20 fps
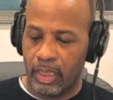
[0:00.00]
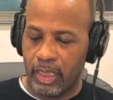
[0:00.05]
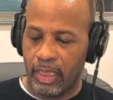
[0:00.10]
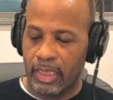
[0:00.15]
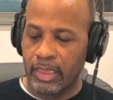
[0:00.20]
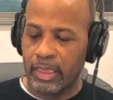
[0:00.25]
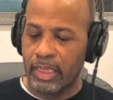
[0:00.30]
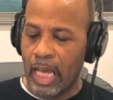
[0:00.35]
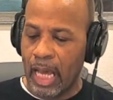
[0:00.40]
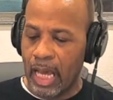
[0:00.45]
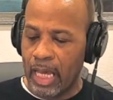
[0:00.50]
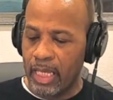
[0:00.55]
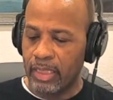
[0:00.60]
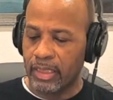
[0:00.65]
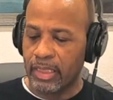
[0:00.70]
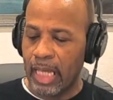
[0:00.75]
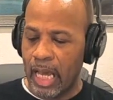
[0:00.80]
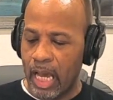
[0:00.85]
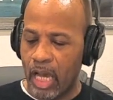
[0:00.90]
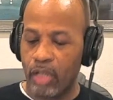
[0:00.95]
is
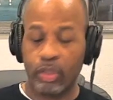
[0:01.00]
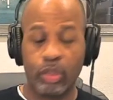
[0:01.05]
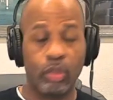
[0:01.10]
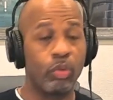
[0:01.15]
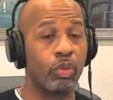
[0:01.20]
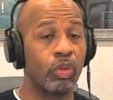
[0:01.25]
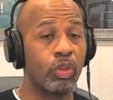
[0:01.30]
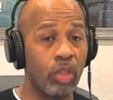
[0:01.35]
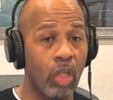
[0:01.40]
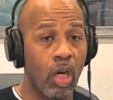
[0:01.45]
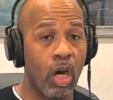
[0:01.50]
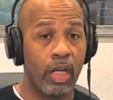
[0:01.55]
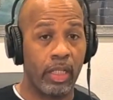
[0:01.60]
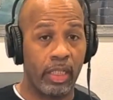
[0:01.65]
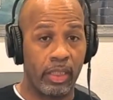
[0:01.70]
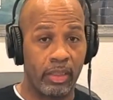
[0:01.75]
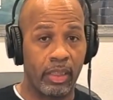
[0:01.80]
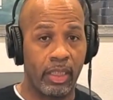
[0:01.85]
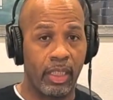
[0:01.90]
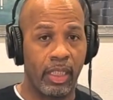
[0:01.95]
how you start
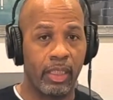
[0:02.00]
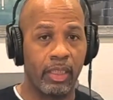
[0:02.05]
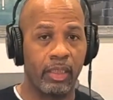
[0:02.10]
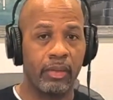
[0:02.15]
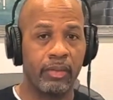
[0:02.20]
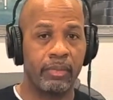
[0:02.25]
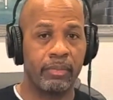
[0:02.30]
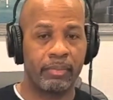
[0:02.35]
a thing.